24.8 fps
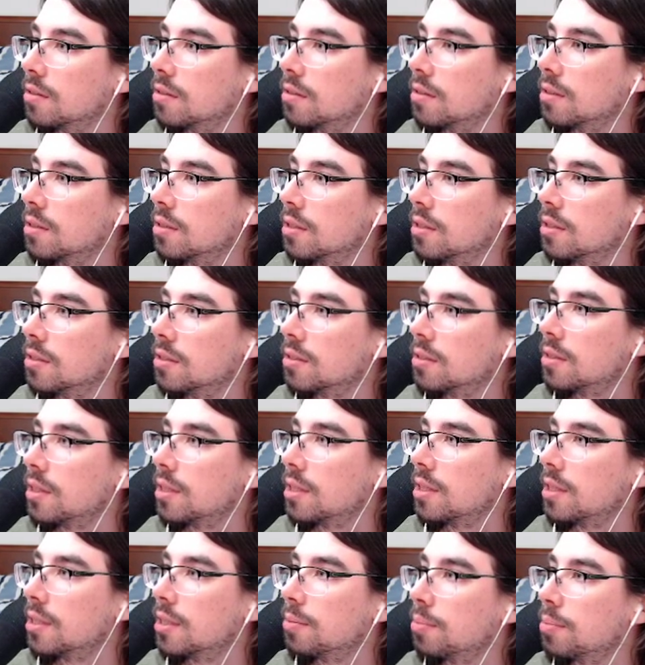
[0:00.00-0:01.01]
is
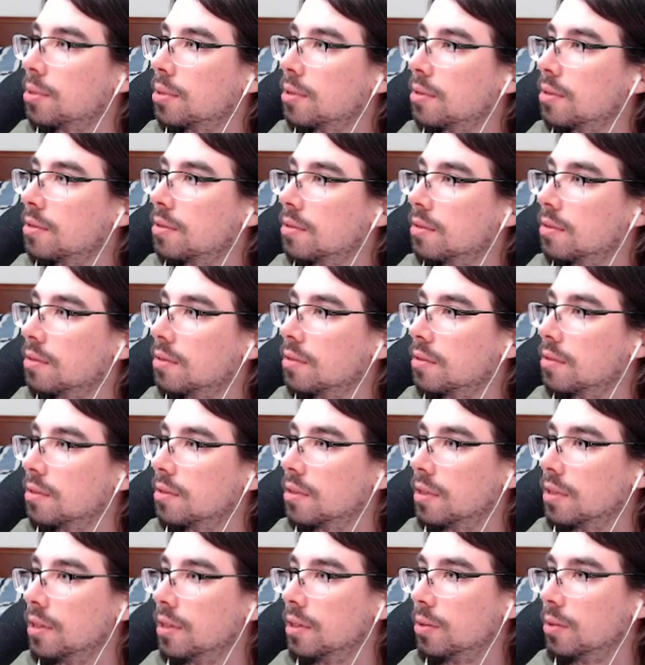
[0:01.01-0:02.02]
set up
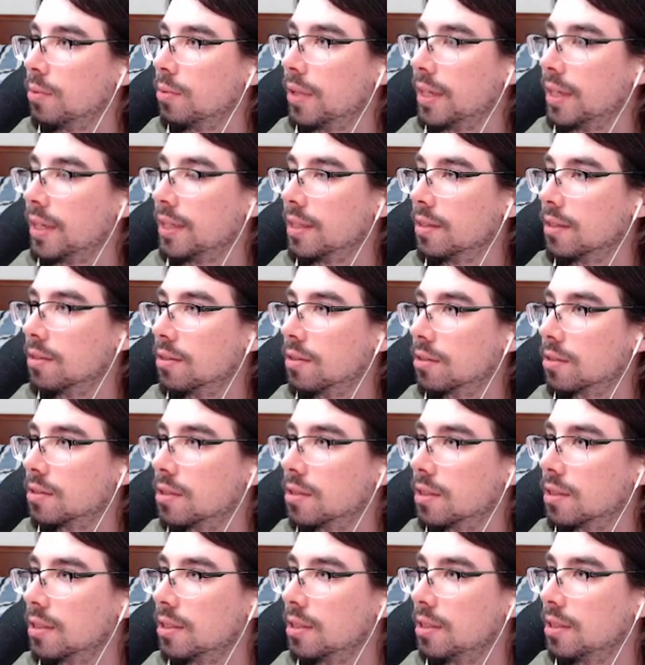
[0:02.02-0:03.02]
in a way that
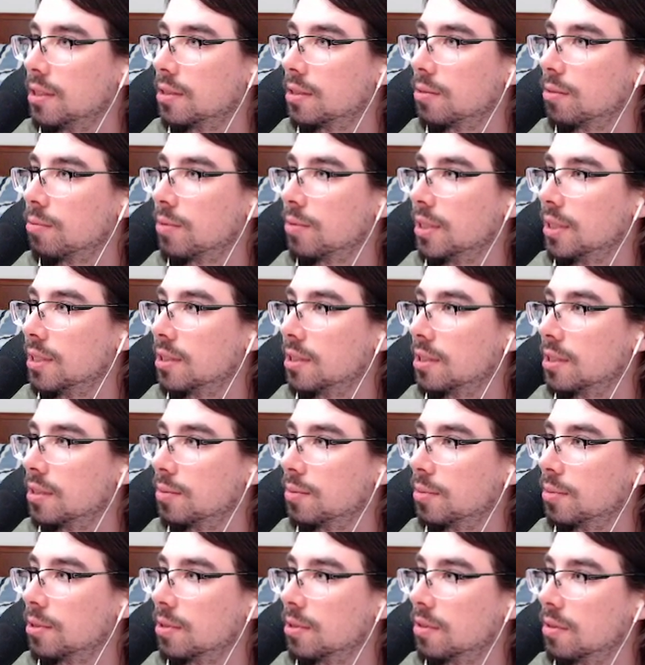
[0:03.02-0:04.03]
looks at least
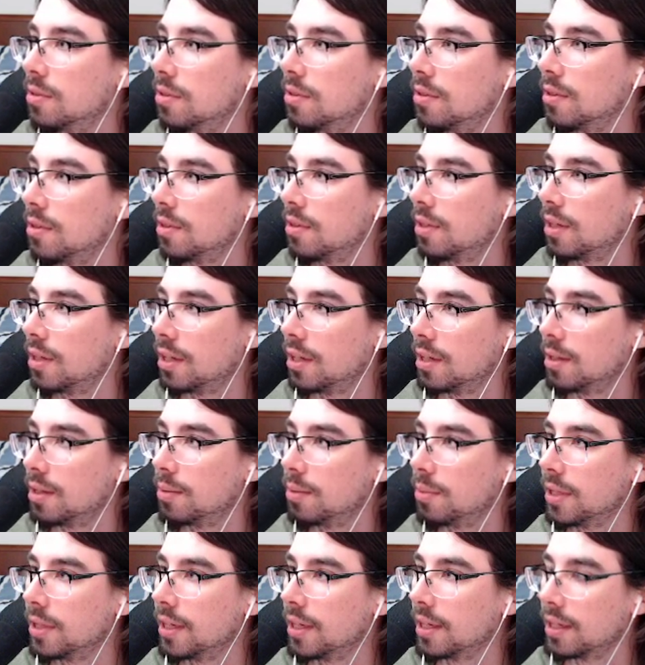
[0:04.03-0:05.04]
reasonable,
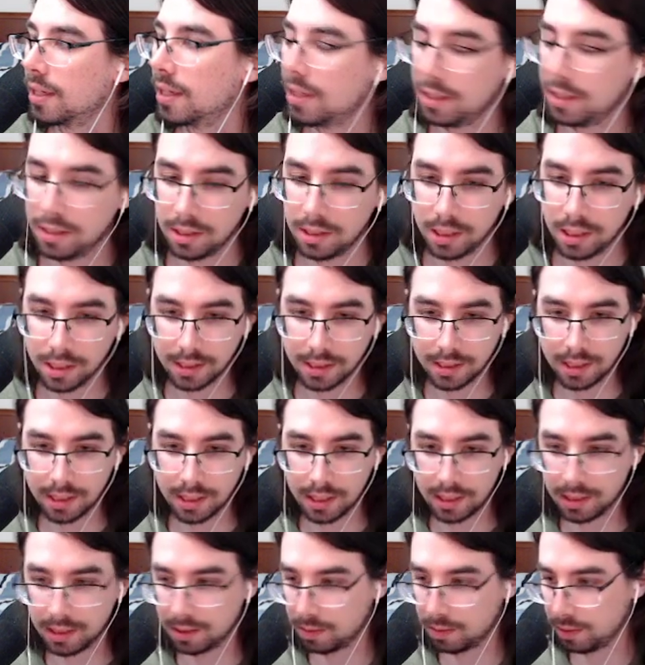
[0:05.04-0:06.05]
but I can adjust
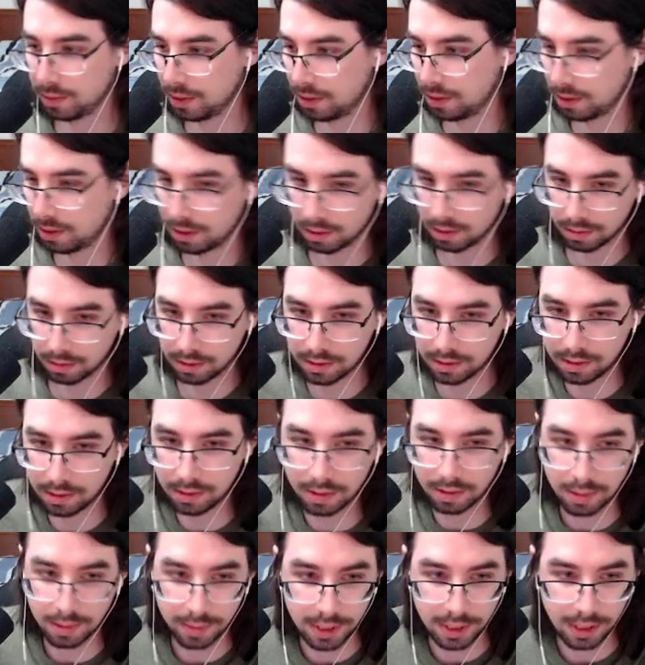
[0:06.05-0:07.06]
that as we go. So
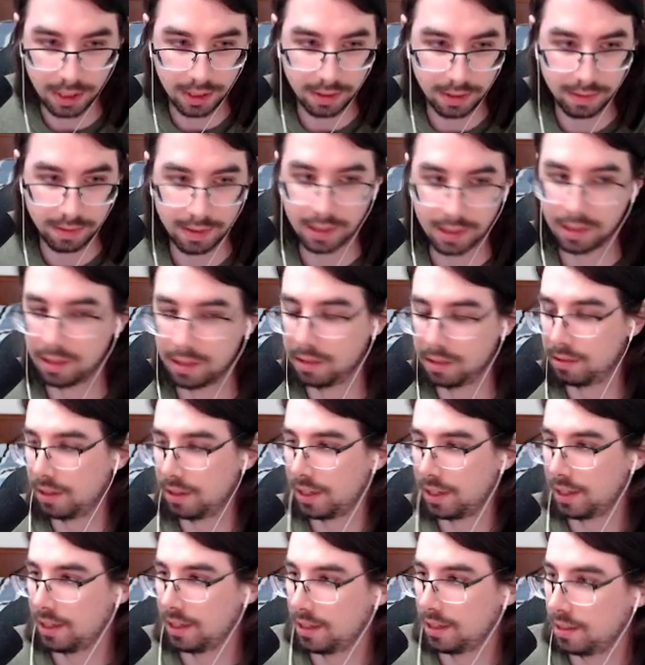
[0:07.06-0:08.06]
I'm going to give the
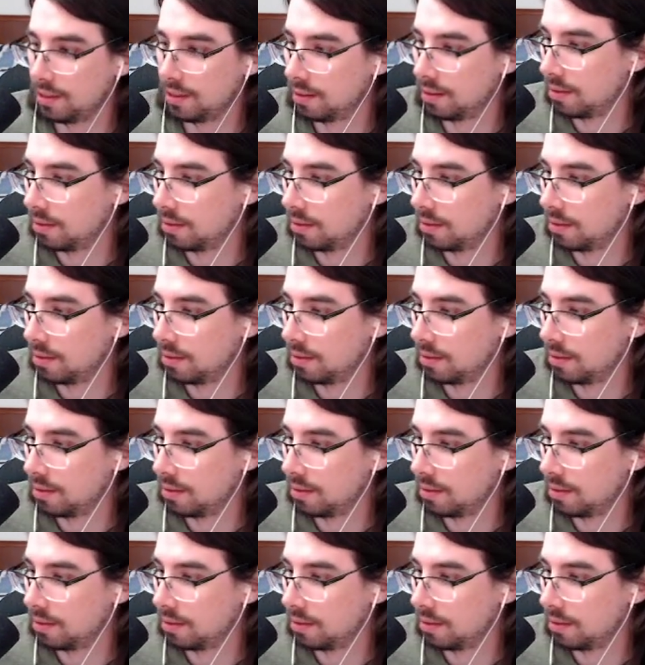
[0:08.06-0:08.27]
go-ahead,